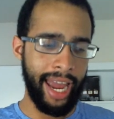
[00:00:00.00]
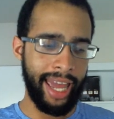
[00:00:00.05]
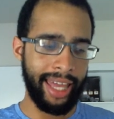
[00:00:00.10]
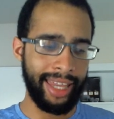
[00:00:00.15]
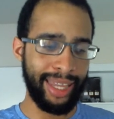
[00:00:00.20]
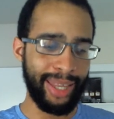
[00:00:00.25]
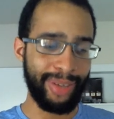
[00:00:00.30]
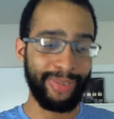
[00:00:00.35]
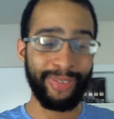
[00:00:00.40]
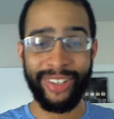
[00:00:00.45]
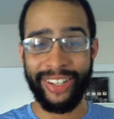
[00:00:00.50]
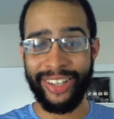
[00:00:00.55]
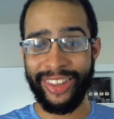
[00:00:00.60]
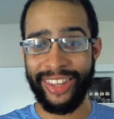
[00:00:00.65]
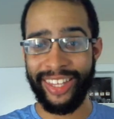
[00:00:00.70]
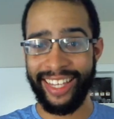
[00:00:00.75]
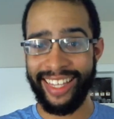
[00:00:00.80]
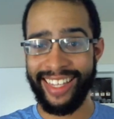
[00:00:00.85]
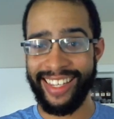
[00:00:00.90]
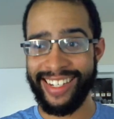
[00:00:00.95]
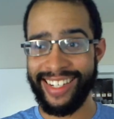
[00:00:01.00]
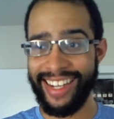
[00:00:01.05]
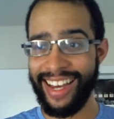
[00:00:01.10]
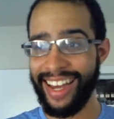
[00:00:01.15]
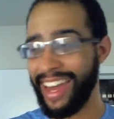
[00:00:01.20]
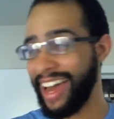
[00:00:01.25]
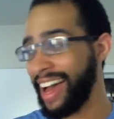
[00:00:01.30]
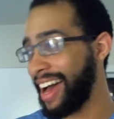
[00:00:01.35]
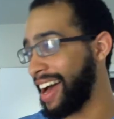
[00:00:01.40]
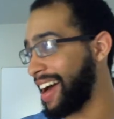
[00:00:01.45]
And the funny thing is,
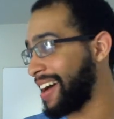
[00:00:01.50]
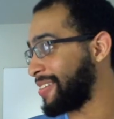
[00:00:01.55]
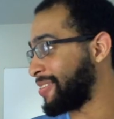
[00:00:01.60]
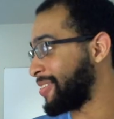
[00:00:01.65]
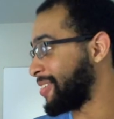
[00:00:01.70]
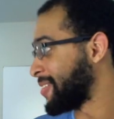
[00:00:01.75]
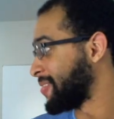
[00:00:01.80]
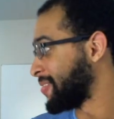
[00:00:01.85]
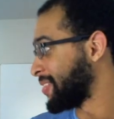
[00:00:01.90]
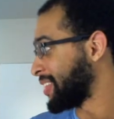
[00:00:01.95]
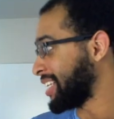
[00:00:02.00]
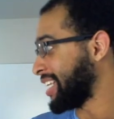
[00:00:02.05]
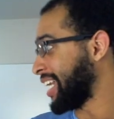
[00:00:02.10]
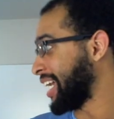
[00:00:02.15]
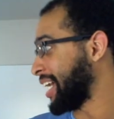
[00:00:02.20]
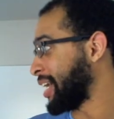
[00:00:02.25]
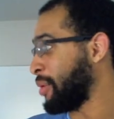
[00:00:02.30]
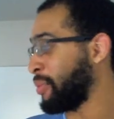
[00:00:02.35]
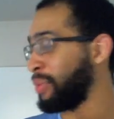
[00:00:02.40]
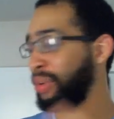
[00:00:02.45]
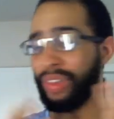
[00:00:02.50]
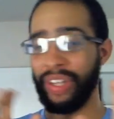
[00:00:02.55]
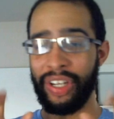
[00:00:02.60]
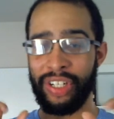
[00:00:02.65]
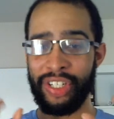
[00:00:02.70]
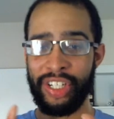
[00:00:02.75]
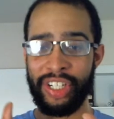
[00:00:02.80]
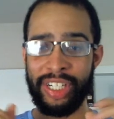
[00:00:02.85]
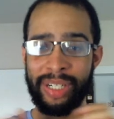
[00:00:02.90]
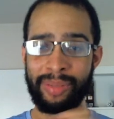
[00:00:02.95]
I have like a
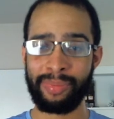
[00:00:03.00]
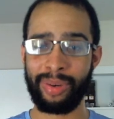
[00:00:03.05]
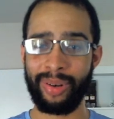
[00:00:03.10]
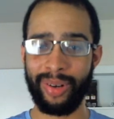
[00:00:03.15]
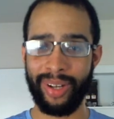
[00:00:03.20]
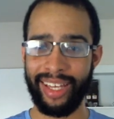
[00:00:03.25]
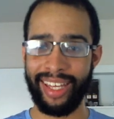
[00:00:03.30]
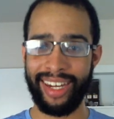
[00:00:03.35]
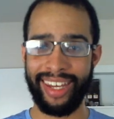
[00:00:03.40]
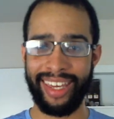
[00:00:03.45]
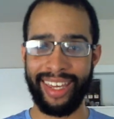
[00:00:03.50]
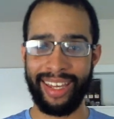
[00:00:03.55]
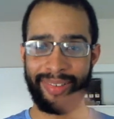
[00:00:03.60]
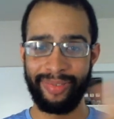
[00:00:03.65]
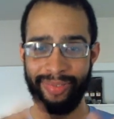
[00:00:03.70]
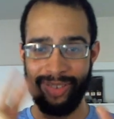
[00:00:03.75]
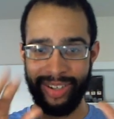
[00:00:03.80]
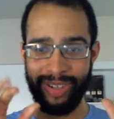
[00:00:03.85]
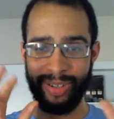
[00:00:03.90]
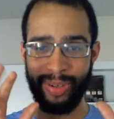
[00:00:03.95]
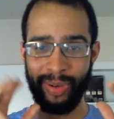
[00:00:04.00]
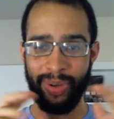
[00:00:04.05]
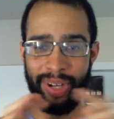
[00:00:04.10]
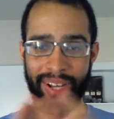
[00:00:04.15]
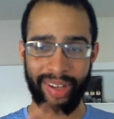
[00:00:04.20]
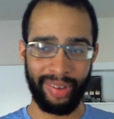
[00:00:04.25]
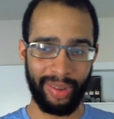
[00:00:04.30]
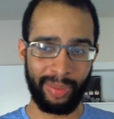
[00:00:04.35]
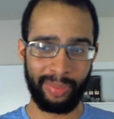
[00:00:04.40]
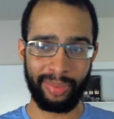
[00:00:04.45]
relationship book and a physical
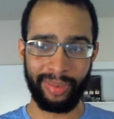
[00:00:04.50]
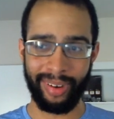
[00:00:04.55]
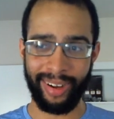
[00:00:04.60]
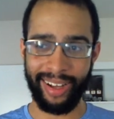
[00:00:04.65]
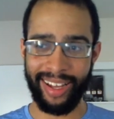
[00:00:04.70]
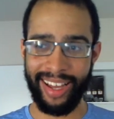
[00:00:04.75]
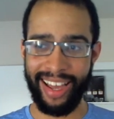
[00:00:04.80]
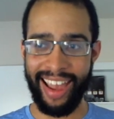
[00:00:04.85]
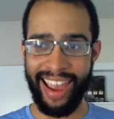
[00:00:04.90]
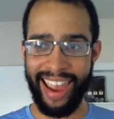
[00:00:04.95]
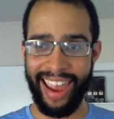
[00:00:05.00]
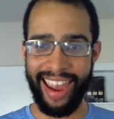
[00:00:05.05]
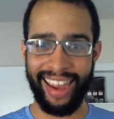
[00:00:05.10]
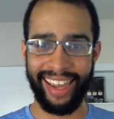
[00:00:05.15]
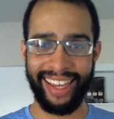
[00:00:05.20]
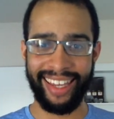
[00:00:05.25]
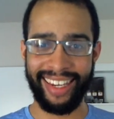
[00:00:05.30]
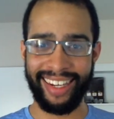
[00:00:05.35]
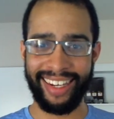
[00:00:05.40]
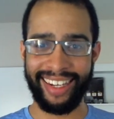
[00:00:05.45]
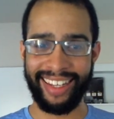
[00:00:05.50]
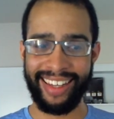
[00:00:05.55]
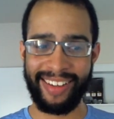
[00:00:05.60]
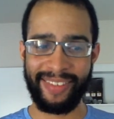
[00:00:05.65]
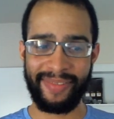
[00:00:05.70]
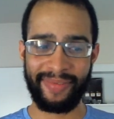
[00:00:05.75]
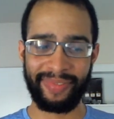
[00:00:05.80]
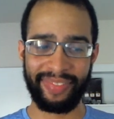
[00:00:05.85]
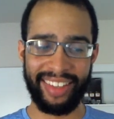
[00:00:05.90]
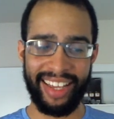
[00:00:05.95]
health book, and
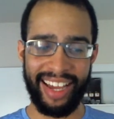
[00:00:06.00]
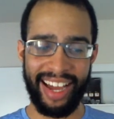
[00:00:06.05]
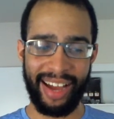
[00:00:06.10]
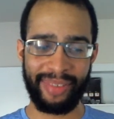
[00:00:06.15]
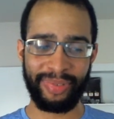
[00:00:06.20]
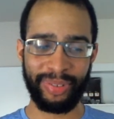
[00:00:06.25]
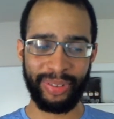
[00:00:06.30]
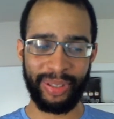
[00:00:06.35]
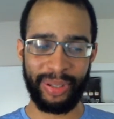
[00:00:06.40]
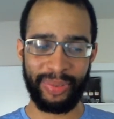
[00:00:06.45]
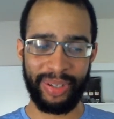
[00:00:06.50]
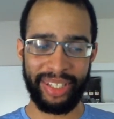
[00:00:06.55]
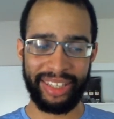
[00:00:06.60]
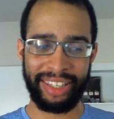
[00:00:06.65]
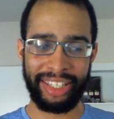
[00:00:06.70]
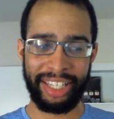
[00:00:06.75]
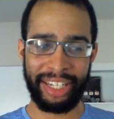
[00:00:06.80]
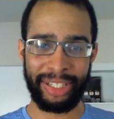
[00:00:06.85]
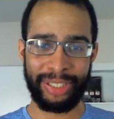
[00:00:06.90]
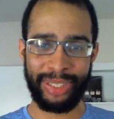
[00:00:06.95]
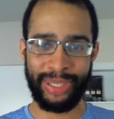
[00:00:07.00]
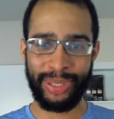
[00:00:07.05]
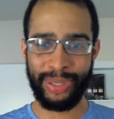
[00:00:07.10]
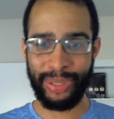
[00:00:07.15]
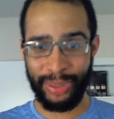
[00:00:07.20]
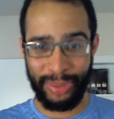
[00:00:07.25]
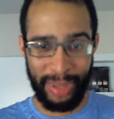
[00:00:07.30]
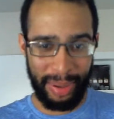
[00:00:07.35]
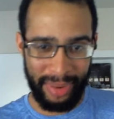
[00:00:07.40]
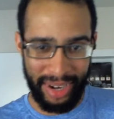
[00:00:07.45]
I've only written like
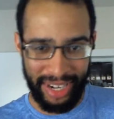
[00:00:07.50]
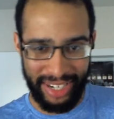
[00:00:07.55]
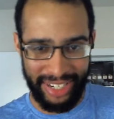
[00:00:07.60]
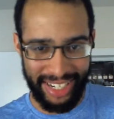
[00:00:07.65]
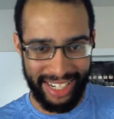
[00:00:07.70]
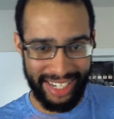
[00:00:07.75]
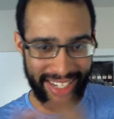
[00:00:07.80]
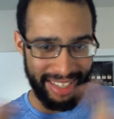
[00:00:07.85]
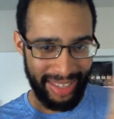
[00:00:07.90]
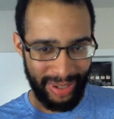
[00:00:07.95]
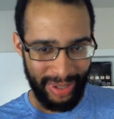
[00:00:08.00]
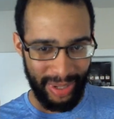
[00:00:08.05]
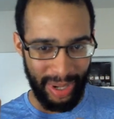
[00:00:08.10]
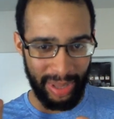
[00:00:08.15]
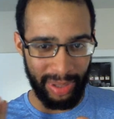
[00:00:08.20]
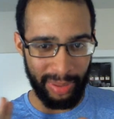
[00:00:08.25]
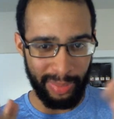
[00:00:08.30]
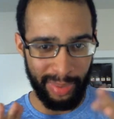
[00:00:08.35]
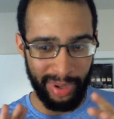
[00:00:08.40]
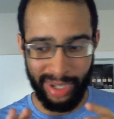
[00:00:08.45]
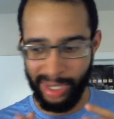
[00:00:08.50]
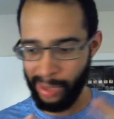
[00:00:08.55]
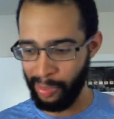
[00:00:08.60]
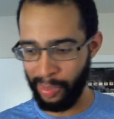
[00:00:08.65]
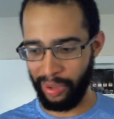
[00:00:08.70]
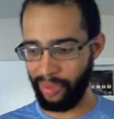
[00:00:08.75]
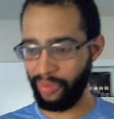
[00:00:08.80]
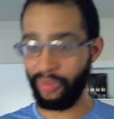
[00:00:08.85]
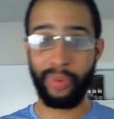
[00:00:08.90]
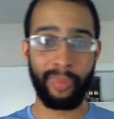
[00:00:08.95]
2 or 3 pages in those other books,
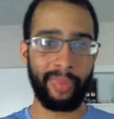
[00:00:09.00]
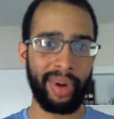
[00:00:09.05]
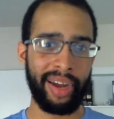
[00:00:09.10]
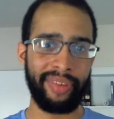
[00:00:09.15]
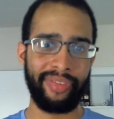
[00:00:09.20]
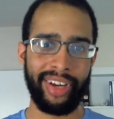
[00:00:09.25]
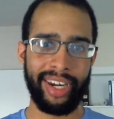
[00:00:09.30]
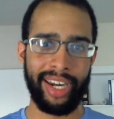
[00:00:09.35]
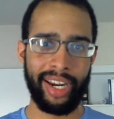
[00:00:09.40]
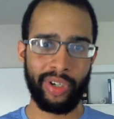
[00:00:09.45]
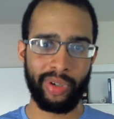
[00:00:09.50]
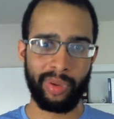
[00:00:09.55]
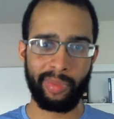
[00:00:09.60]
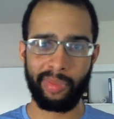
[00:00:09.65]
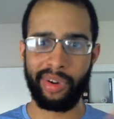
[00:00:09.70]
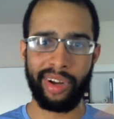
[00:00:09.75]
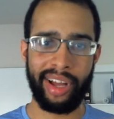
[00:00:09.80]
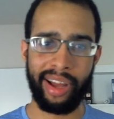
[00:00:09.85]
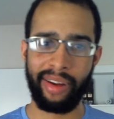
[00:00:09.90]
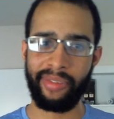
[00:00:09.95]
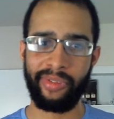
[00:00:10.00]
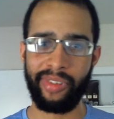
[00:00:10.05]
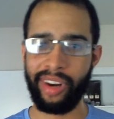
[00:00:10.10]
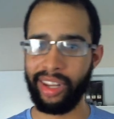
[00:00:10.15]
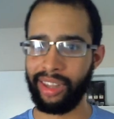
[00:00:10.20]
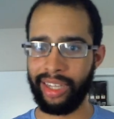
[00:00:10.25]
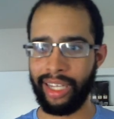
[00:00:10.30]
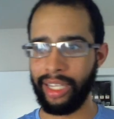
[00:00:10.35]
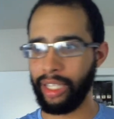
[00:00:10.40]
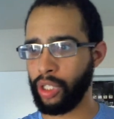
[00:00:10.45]
but for my financial book, I've
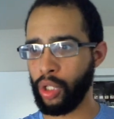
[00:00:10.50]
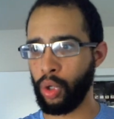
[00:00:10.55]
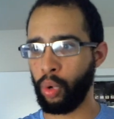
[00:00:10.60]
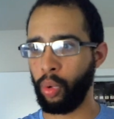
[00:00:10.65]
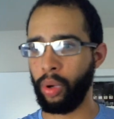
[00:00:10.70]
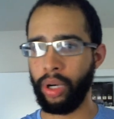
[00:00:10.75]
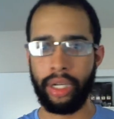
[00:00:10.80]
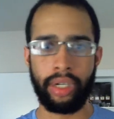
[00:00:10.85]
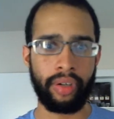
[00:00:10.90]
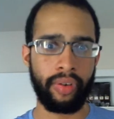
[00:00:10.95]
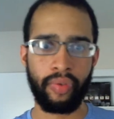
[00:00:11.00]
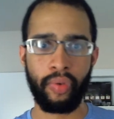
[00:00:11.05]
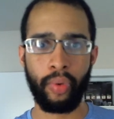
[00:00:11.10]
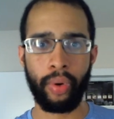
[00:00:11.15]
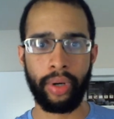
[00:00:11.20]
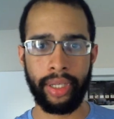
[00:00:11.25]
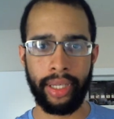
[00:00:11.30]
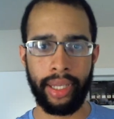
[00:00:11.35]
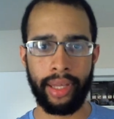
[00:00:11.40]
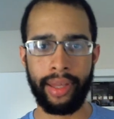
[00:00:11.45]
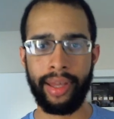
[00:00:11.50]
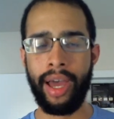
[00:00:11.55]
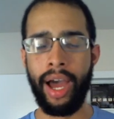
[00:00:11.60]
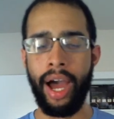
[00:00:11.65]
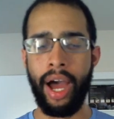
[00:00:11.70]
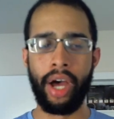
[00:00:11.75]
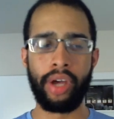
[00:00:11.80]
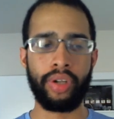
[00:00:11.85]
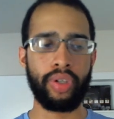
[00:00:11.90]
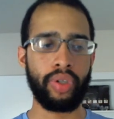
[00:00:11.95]
written like 20 to 40.
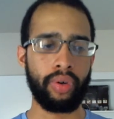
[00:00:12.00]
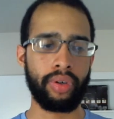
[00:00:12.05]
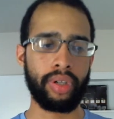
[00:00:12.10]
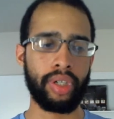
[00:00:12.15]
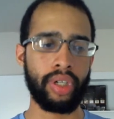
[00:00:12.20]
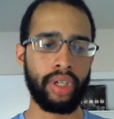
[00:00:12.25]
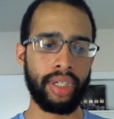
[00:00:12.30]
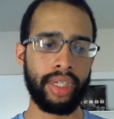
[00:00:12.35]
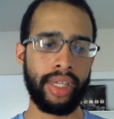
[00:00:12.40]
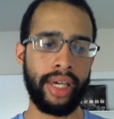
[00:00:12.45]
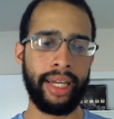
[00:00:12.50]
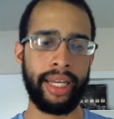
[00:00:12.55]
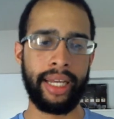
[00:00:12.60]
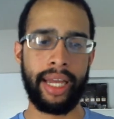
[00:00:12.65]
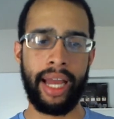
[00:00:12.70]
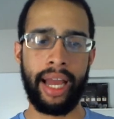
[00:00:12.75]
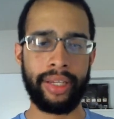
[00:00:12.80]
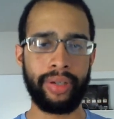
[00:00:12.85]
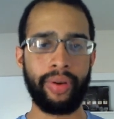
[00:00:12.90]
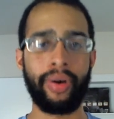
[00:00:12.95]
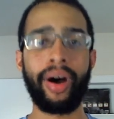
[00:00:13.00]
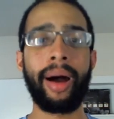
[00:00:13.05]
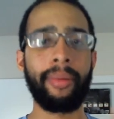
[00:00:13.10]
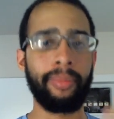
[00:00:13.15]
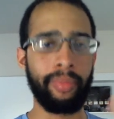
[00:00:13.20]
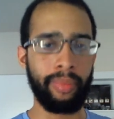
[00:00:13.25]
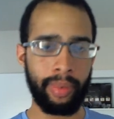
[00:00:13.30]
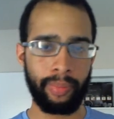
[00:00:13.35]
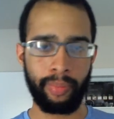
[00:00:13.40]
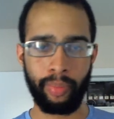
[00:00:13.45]
So it's just like,
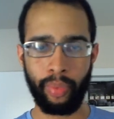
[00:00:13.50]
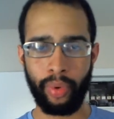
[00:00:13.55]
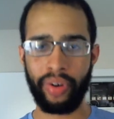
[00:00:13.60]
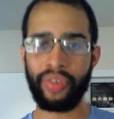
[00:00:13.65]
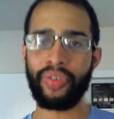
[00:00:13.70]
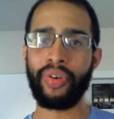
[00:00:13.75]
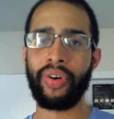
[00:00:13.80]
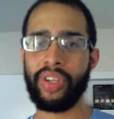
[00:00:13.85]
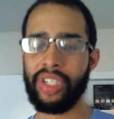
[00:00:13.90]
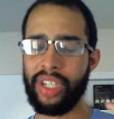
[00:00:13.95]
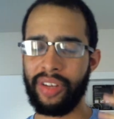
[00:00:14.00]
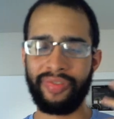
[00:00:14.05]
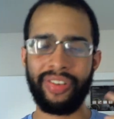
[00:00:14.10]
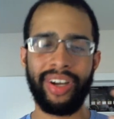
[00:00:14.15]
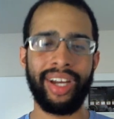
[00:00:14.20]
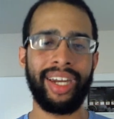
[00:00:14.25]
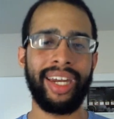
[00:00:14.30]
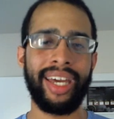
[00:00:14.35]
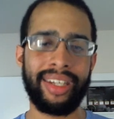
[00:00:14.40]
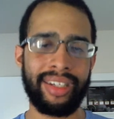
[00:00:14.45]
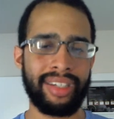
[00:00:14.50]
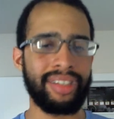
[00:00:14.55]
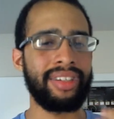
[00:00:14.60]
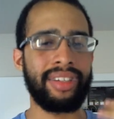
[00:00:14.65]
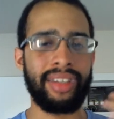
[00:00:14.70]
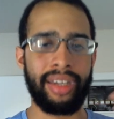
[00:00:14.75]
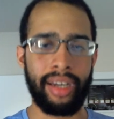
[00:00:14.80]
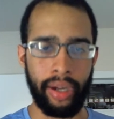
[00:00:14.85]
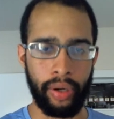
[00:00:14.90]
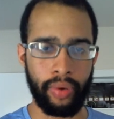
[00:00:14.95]
I'm more focused on
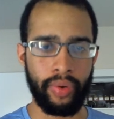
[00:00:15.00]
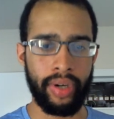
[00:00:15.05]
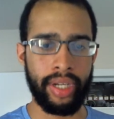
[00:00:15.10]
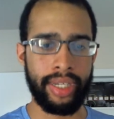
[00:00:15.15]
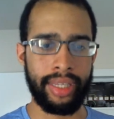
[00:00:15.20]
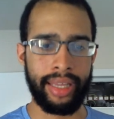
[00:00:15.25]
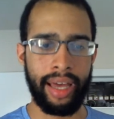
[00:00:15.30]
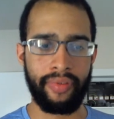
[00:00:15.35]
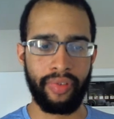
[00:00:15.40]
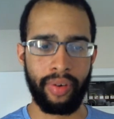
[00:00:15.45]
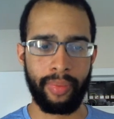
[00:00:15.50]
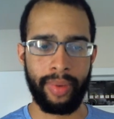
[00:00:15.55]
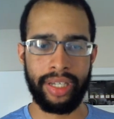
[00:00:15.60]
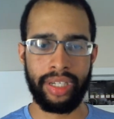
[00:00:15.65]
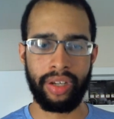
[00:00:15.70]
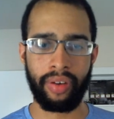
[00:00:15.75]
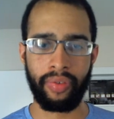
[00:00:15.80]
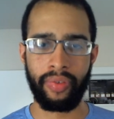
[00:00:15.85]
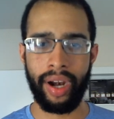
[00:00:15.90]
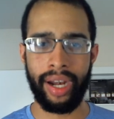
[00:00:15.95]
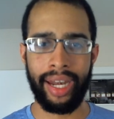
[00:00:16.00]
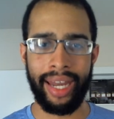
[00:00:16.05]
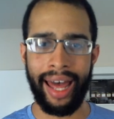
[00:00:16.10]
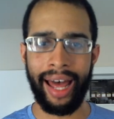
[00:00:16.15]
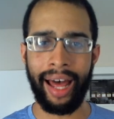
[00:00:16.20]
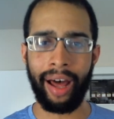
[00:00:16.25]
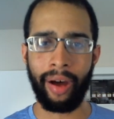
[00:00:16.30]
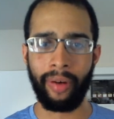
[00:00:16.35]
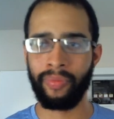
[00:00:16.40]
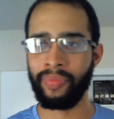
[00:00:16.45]
finances and increasing that for myself right
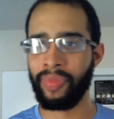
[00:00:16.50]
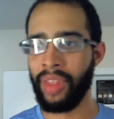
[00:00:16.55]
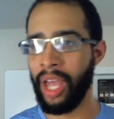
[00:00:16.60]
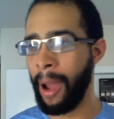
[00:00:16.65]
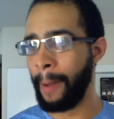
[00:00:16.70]
now.